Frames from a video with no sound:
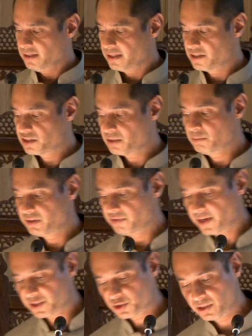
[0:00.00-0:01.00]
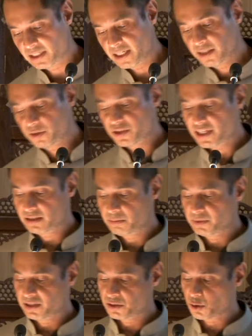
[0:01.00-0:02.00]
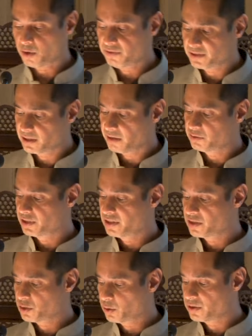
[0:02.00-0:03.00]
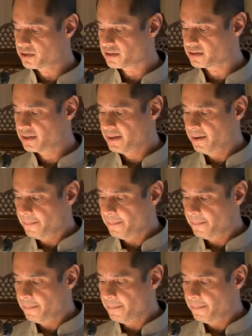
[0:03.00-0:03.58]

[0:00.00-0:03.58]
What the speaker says: In similar fashion, another sentiment is often covered in the sources.